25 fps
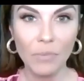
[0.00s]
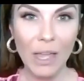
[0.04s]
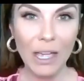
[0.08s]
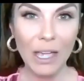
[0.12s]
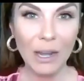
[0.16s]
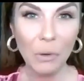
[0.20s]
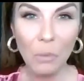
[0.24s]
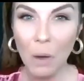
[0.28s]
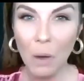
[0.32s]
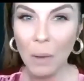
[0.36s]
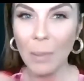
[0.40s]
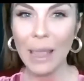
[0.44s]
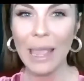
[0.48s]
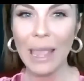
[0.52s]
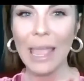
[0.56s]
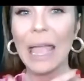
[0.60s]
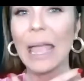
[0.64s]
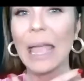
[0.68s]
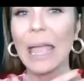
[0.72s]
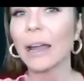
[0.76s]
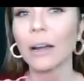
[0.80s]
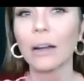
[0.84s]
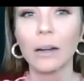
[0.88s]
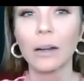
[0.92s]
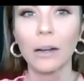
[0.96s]
I don't want my
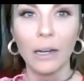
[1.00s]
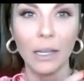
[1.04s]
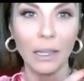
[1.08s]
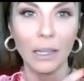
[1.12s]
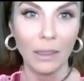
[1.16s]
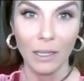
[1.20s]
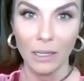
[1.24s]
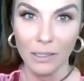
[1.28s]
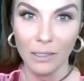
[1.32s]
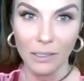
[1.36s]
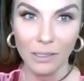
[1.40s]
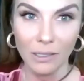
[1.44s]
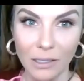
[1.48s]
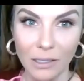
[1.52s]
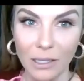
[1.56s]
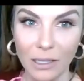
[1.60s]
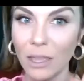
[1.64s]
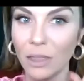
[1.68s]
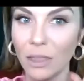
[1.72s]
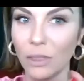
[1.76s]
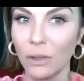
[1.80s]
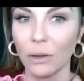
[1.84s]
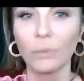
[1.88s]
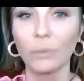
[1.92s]
hair in this either.